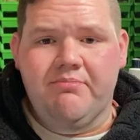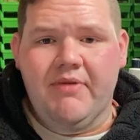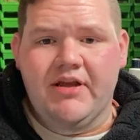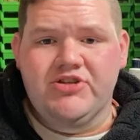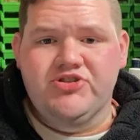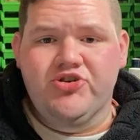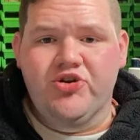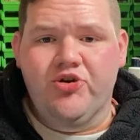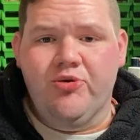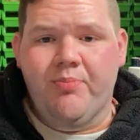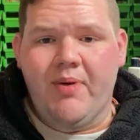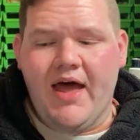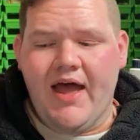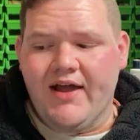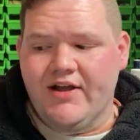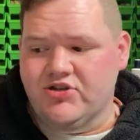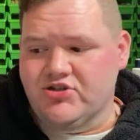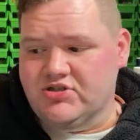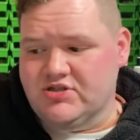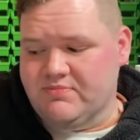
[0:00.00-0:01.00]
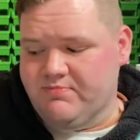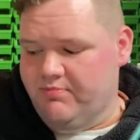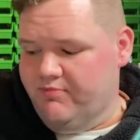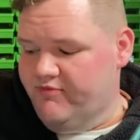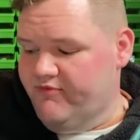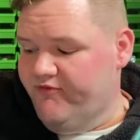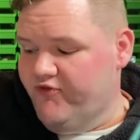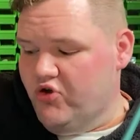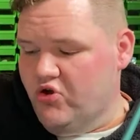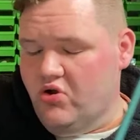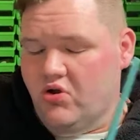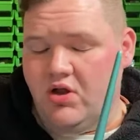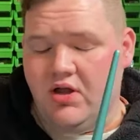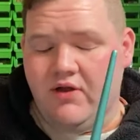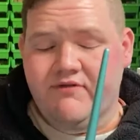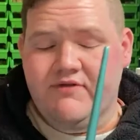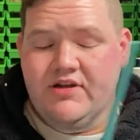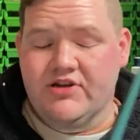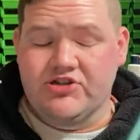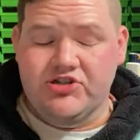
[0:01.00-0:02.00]
Make sure your package is full
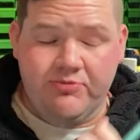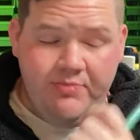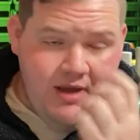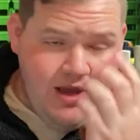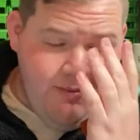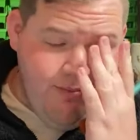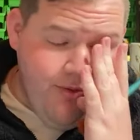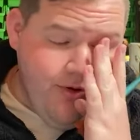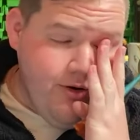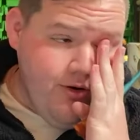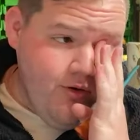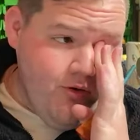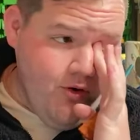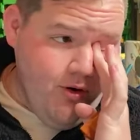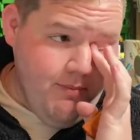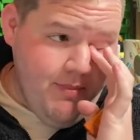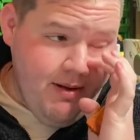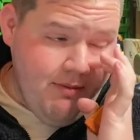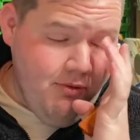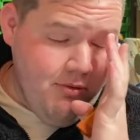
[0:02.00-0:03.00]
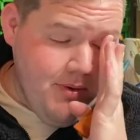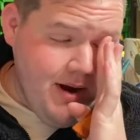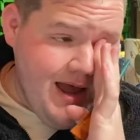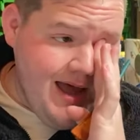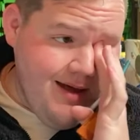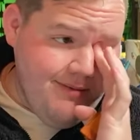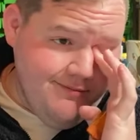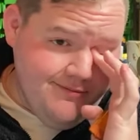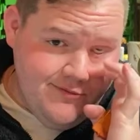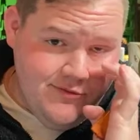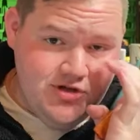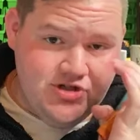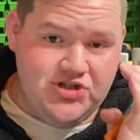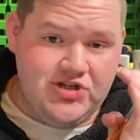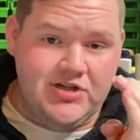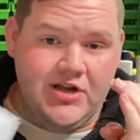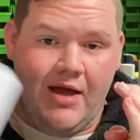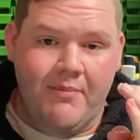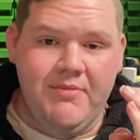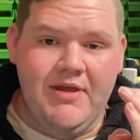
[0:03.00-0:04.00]
of tissue paper or bubble wrap. You
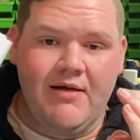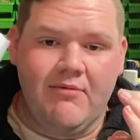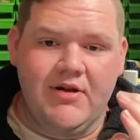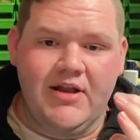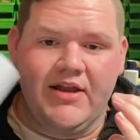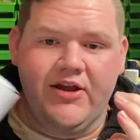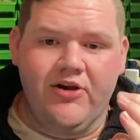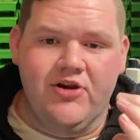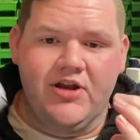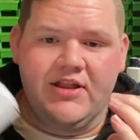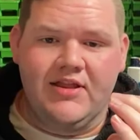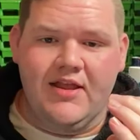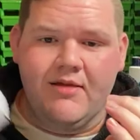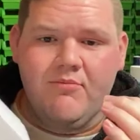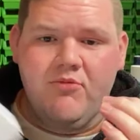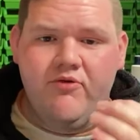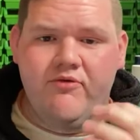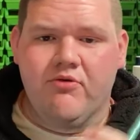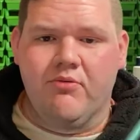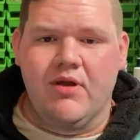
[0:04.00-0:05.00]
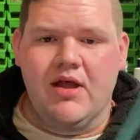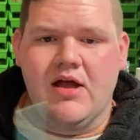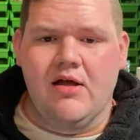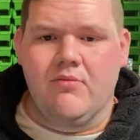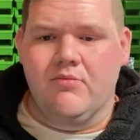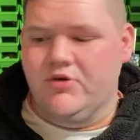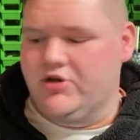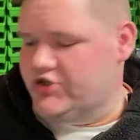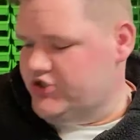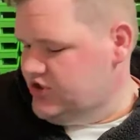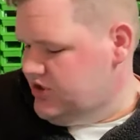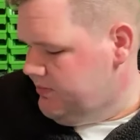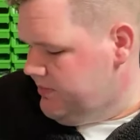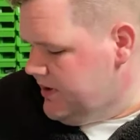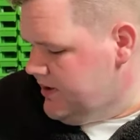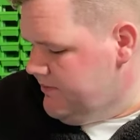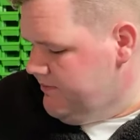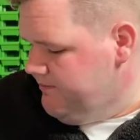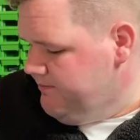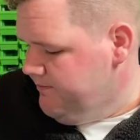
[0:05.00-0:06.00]
should not be able to hear anything moving around when you ship
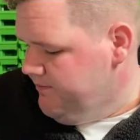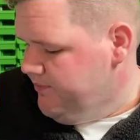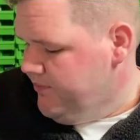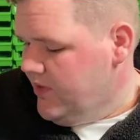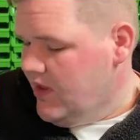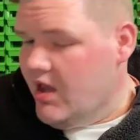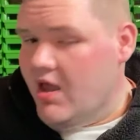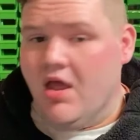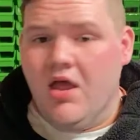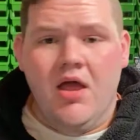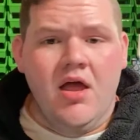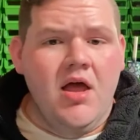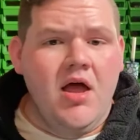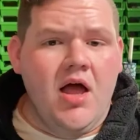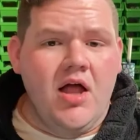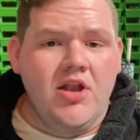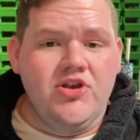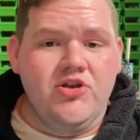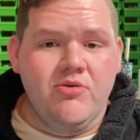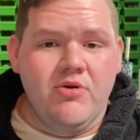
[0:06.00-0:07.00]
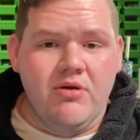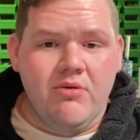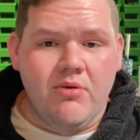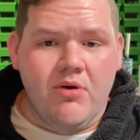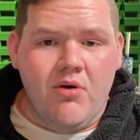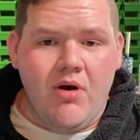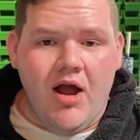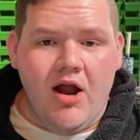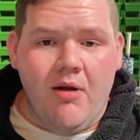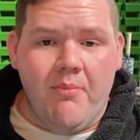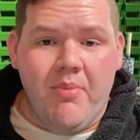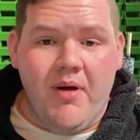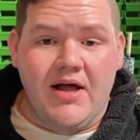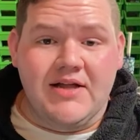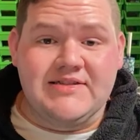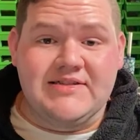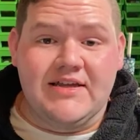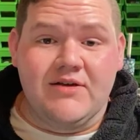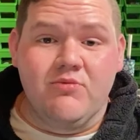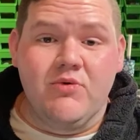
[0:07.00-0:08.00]
it. Do we require a deposit?